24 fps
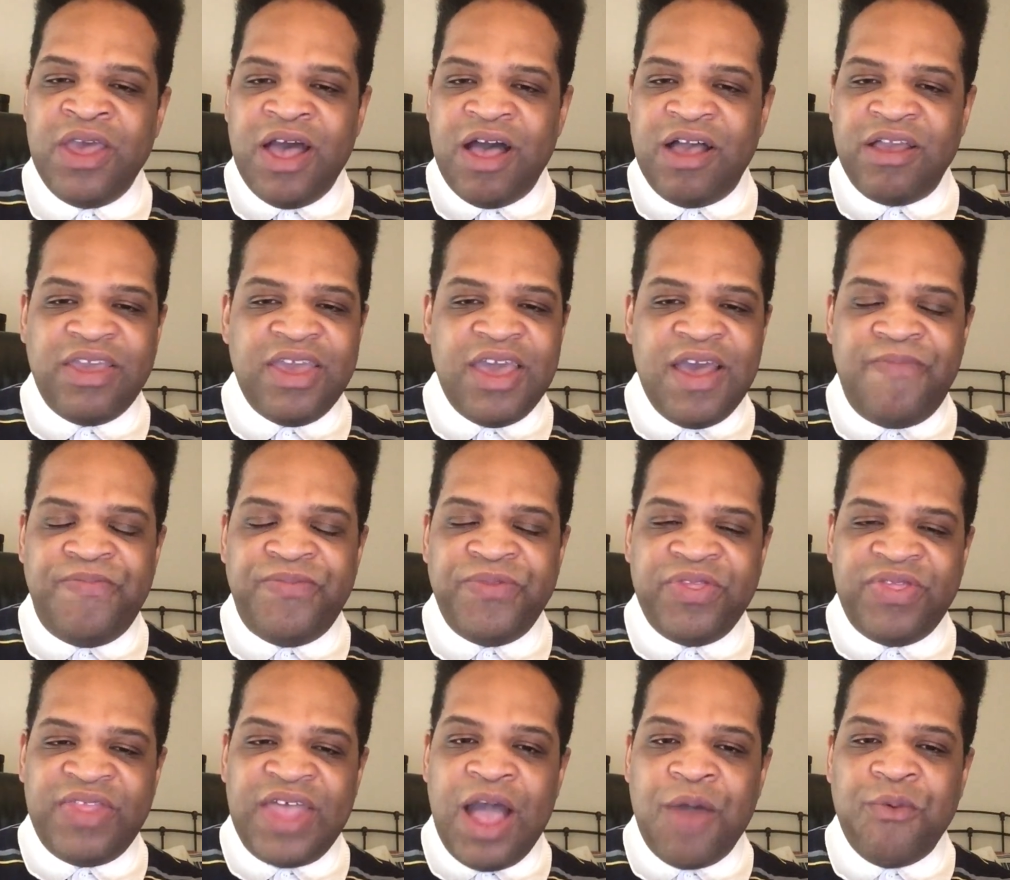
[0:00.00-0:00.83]

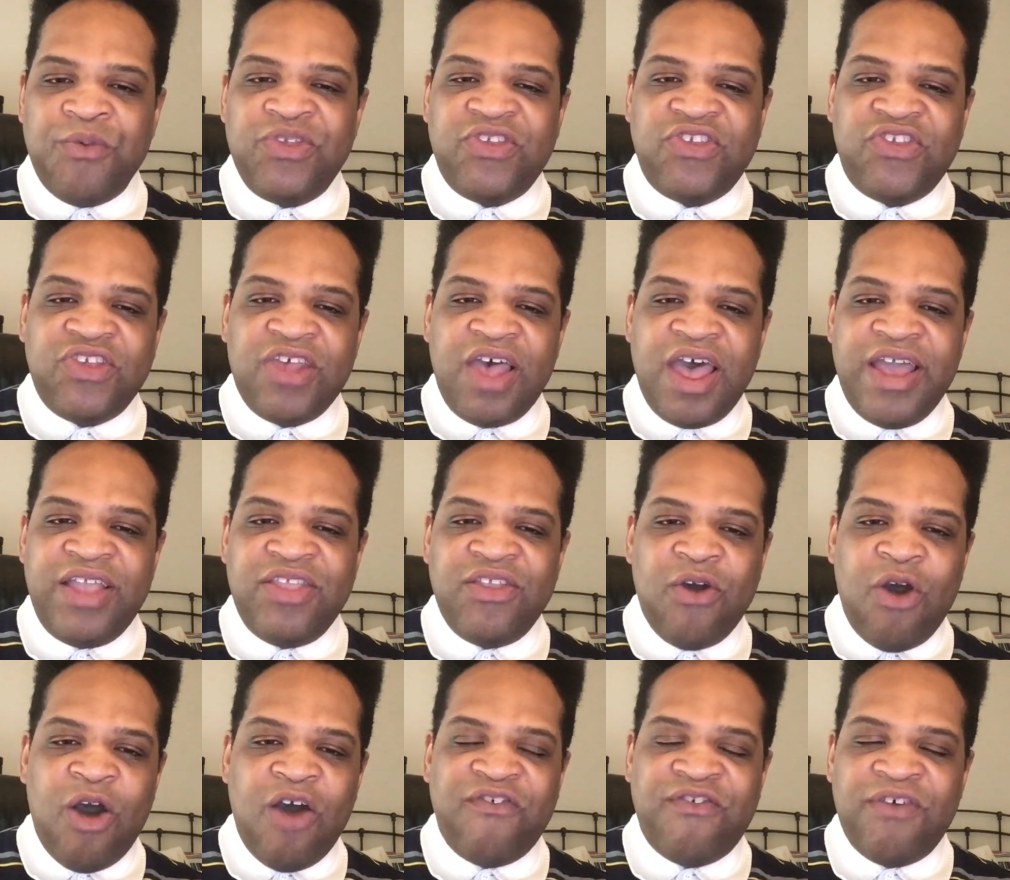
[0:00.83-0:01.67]
Again, that was
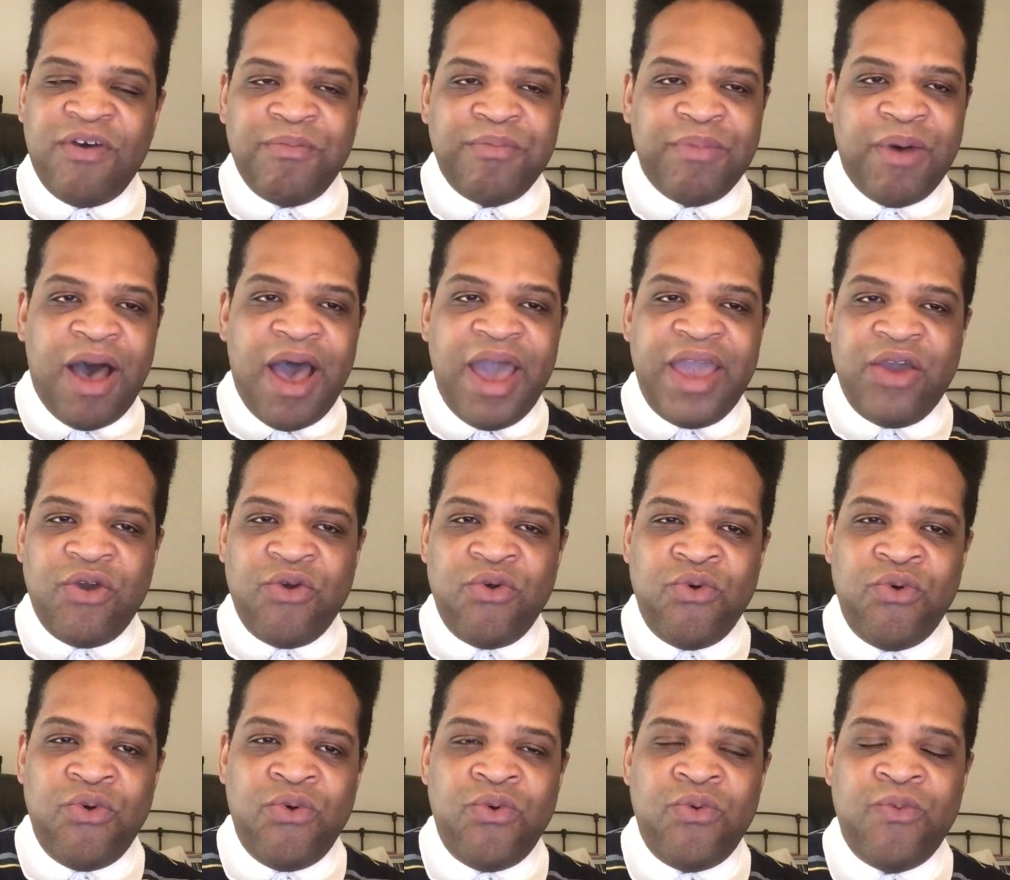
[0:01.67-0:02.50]
signed off by
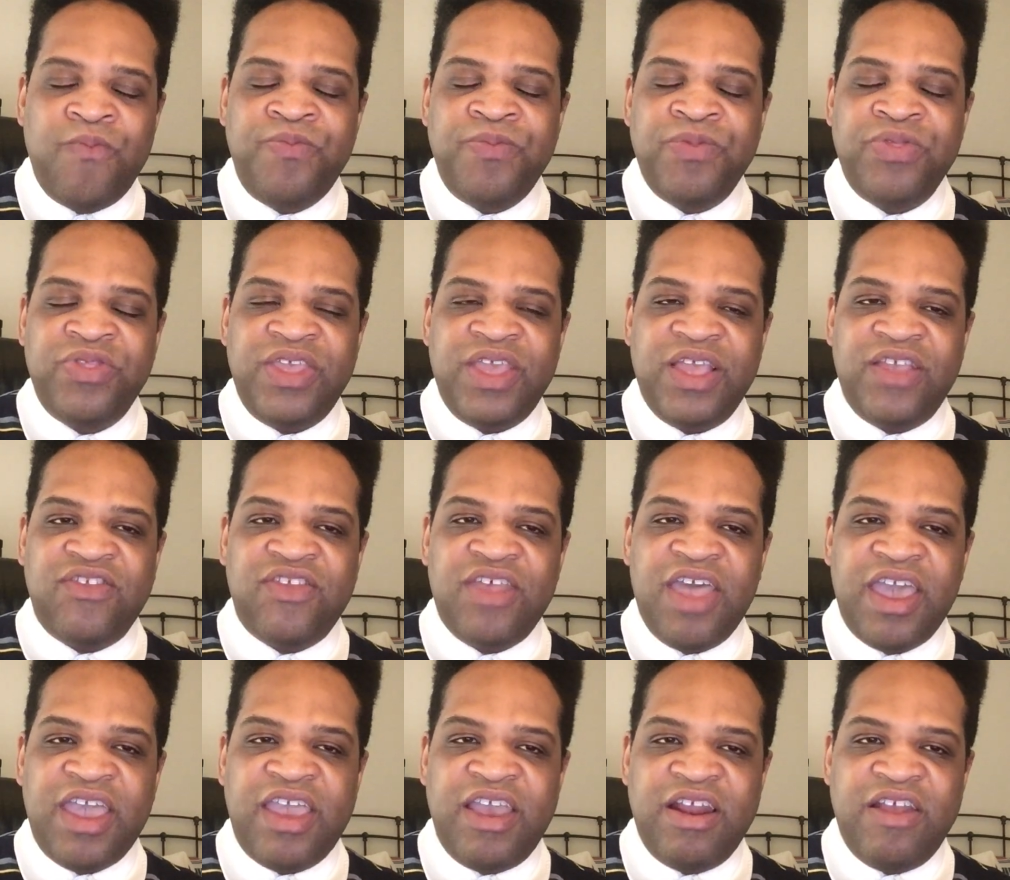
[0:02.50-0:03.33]
who? The
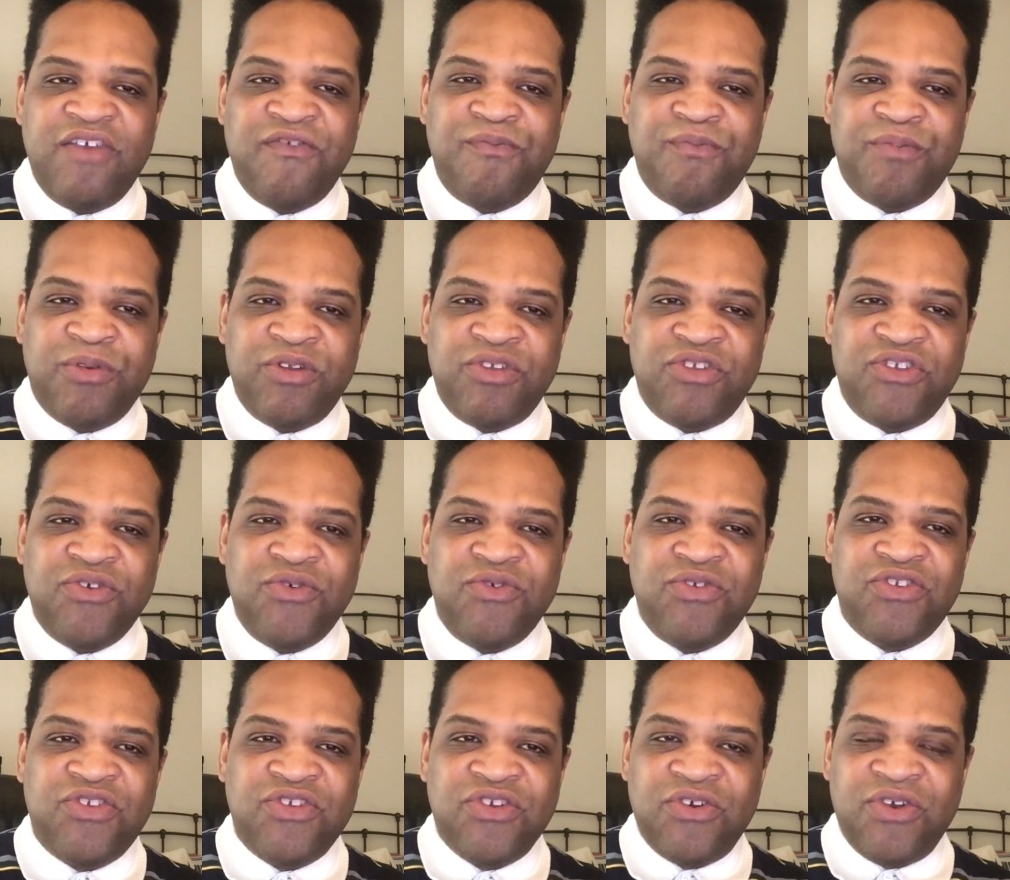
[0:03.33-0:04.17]
executive
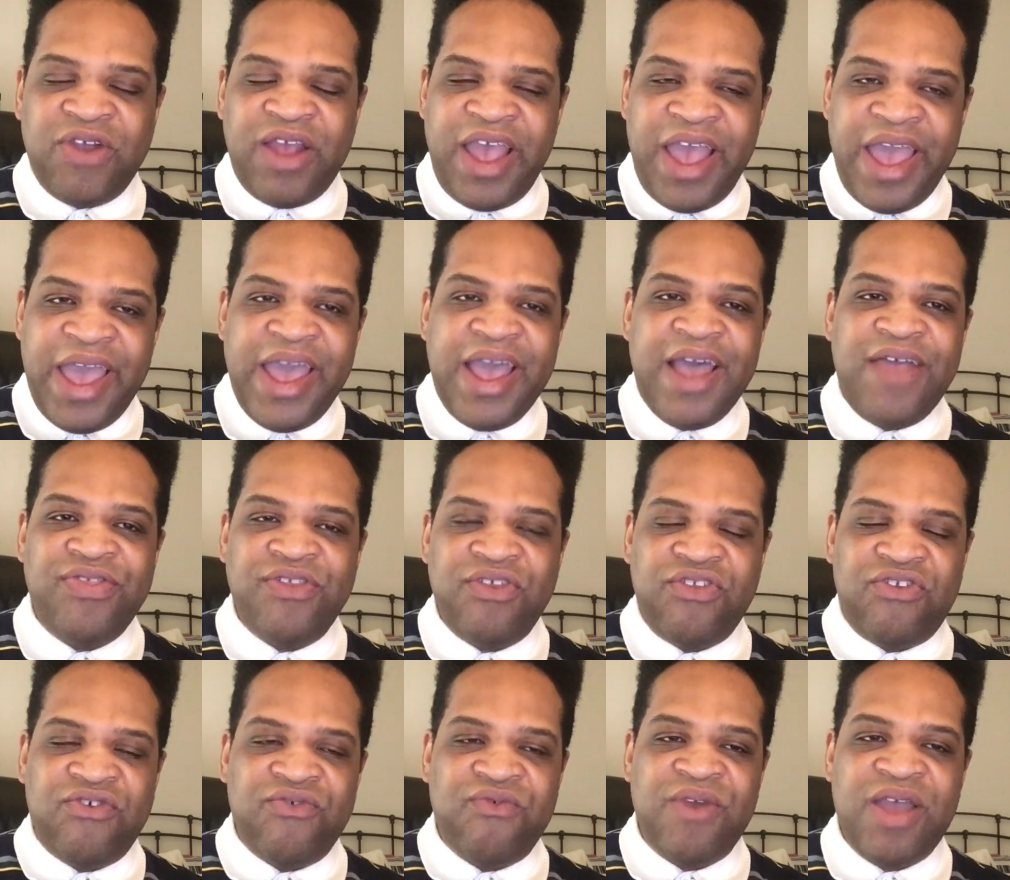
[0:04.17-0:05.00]
producer and
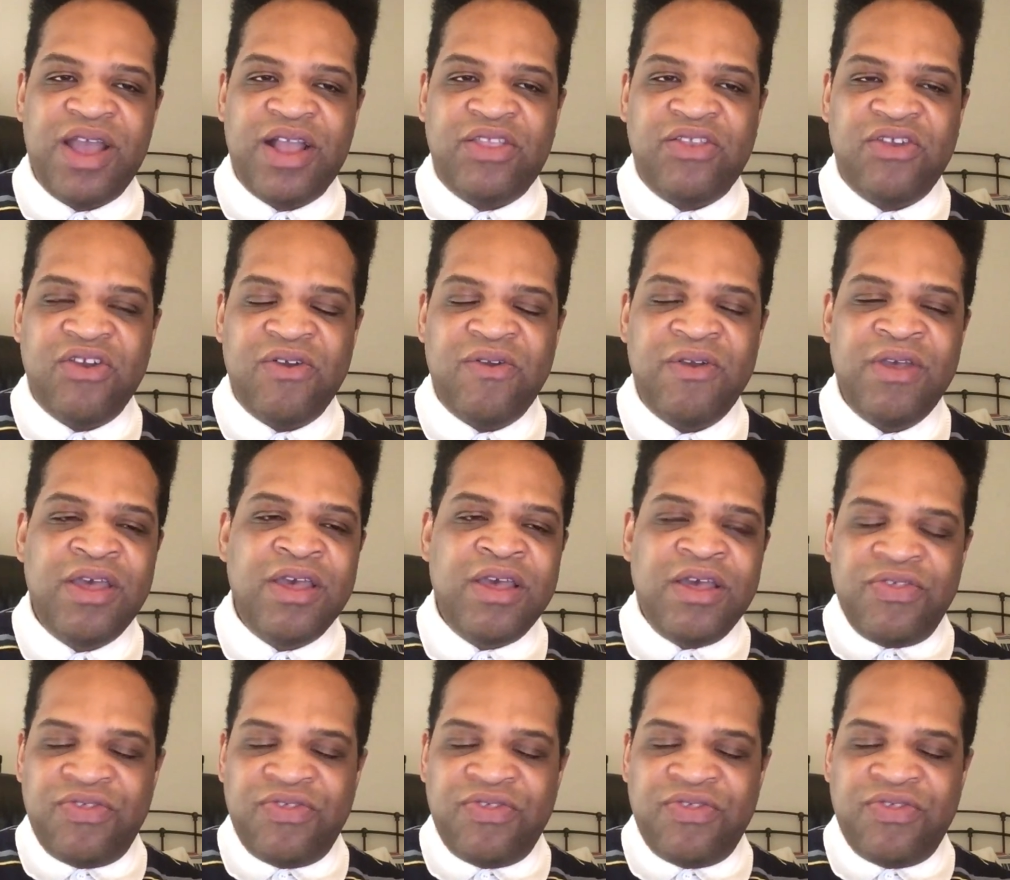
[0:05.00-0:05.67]
the director.